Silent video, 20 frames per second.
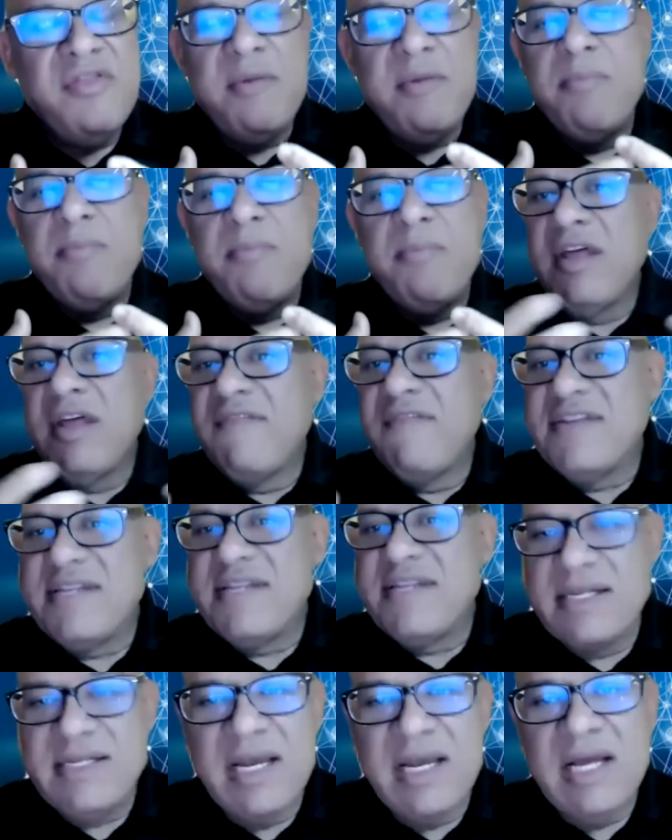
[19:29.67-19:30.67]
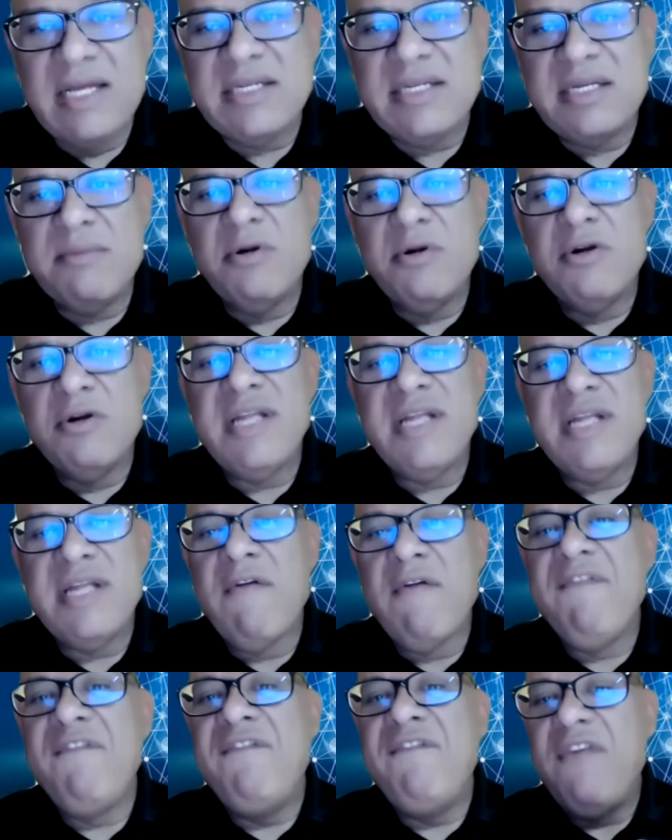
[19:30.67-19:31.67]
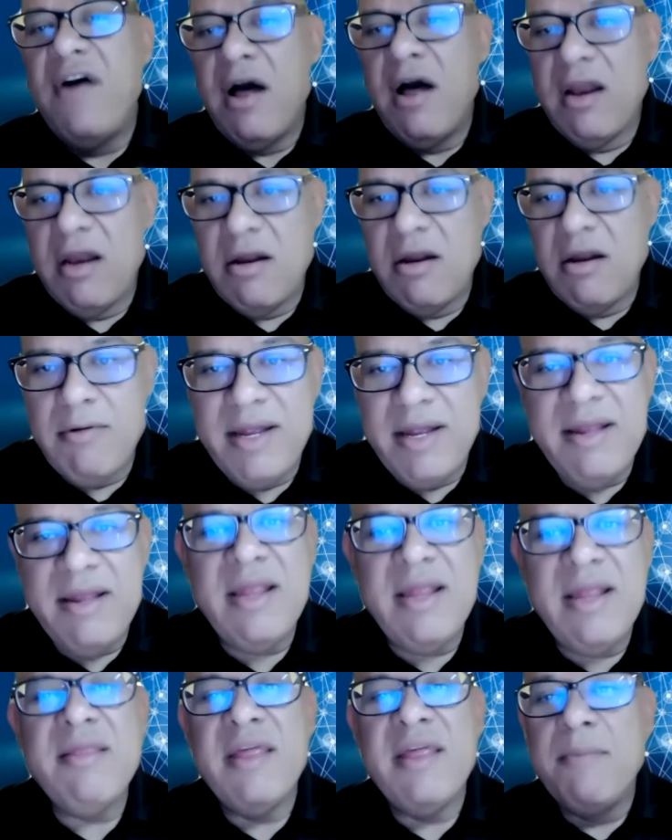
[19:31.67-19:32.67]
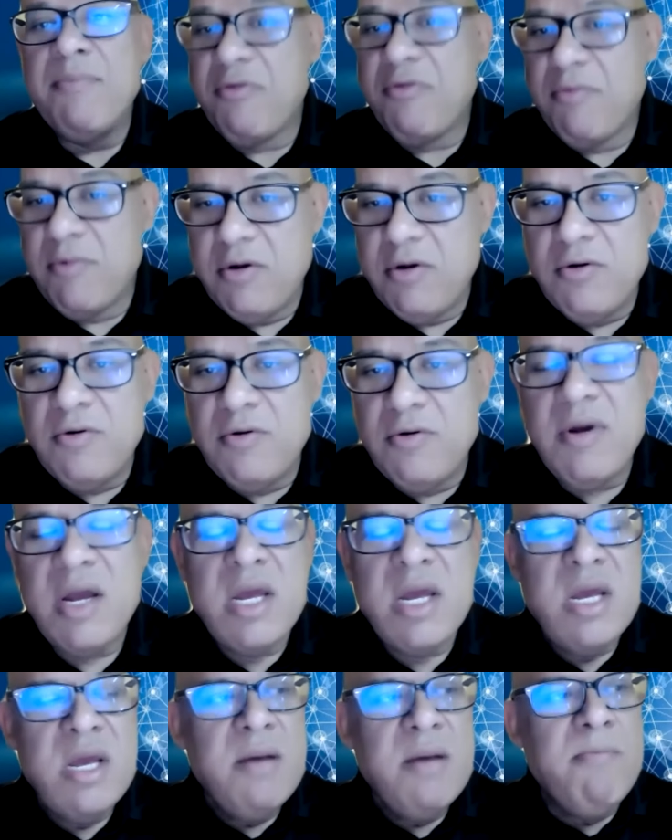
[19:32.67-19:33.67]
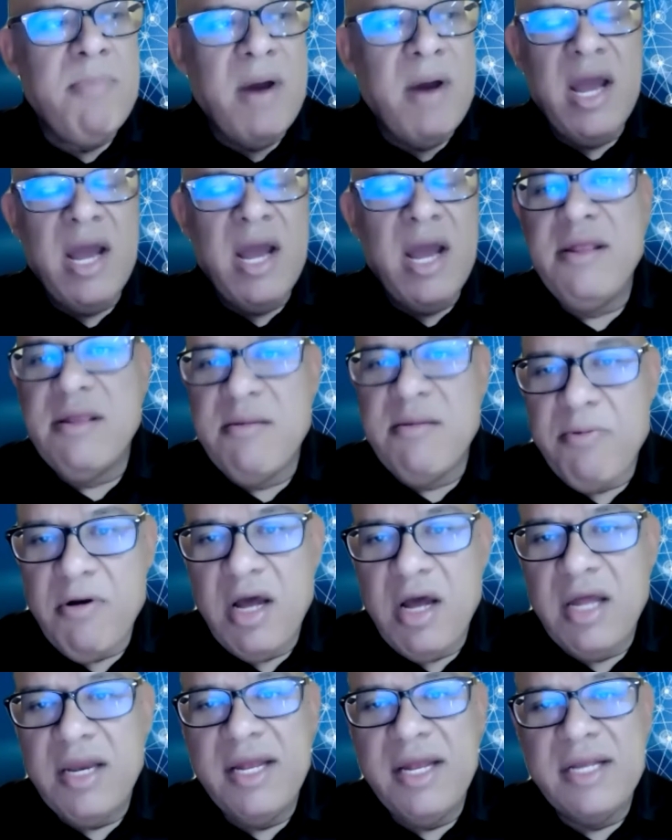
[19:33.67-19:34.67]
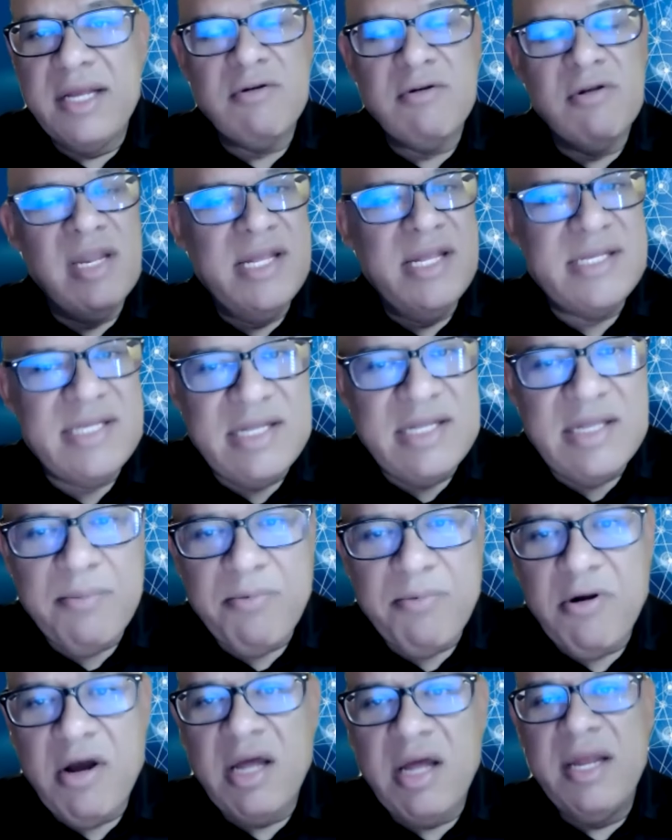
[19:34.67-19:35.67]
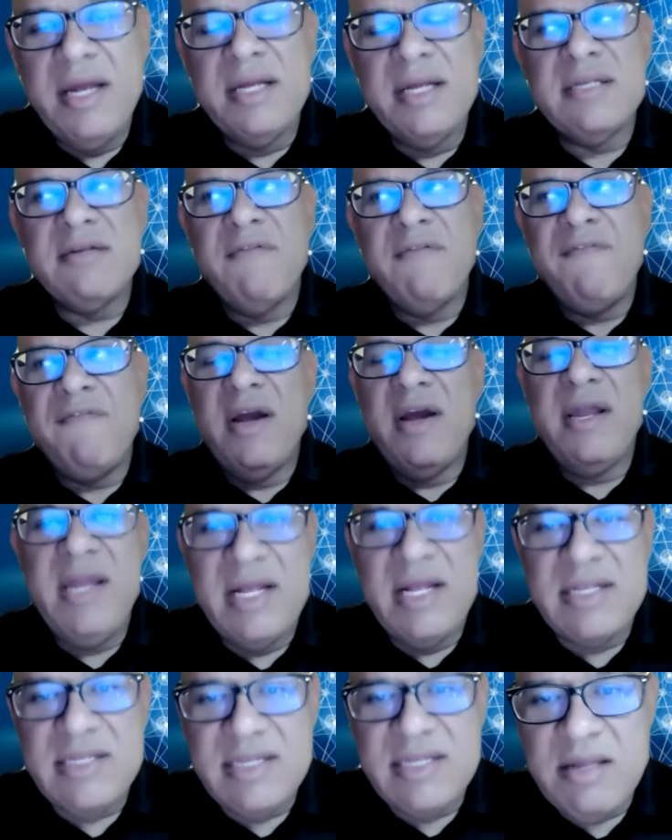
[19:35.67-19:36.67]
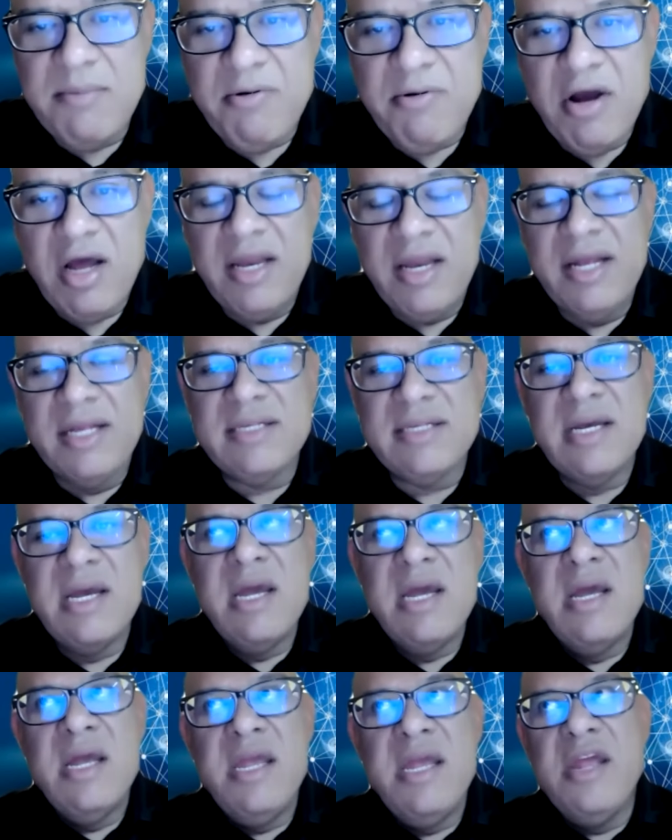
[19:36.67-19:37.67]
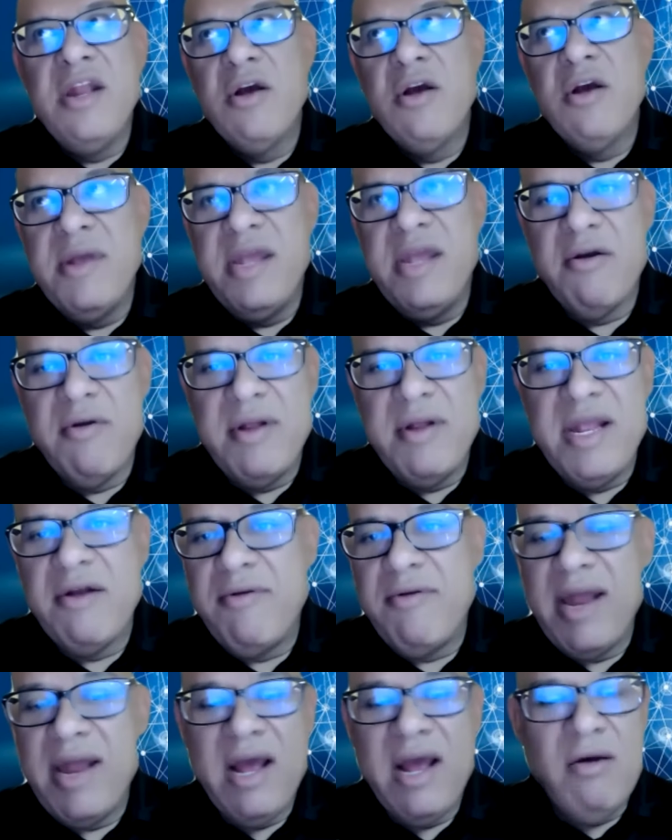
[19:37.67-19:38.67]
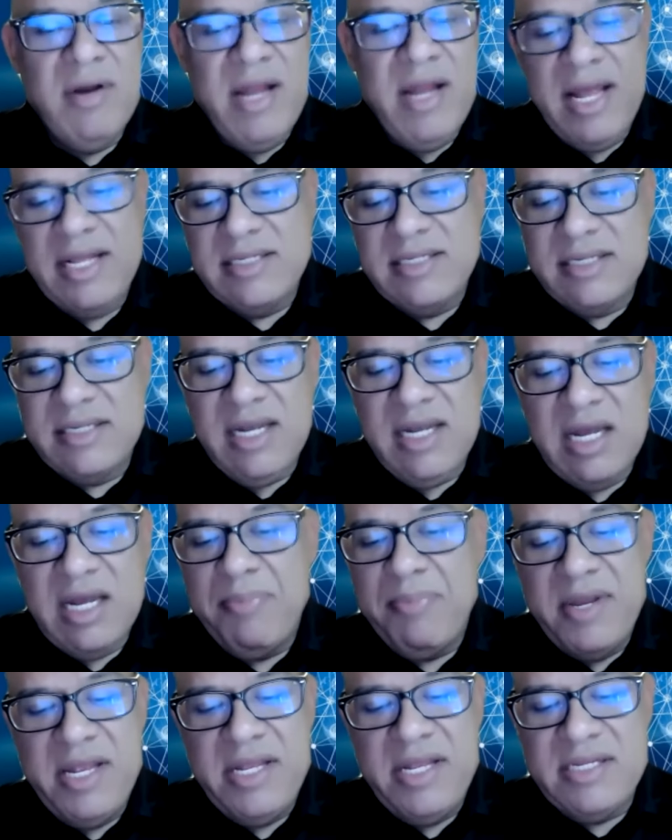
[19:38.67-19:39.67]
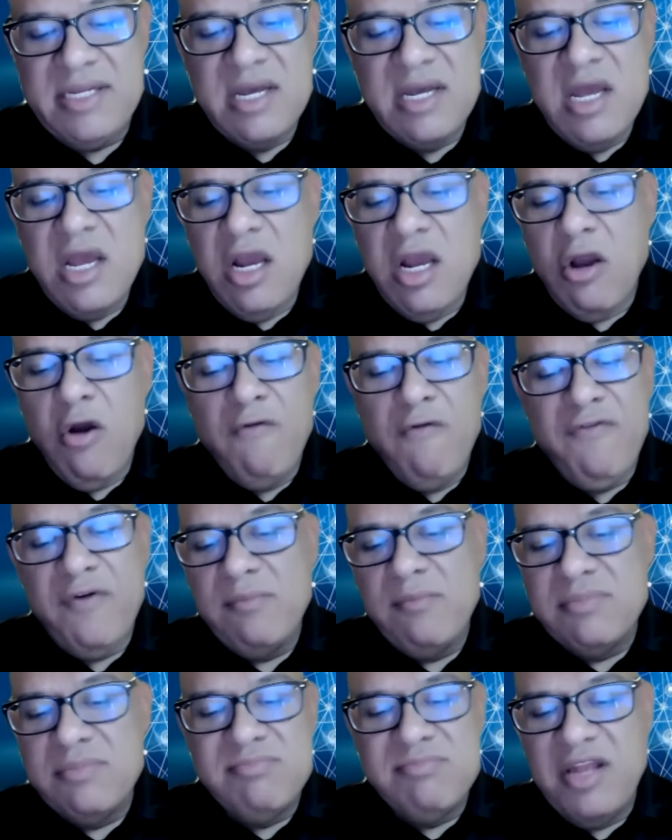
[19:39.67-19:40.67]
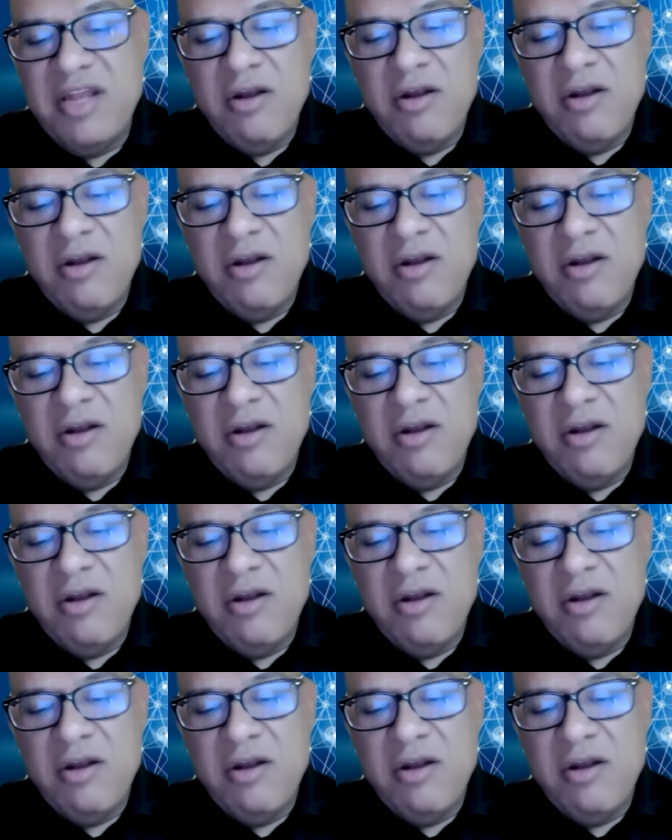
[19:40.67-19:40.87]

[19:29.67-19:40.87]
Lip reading: They both have sets of customers that are following them through buying the products or leasing the products or financing the products, year in, year out, as companies go from,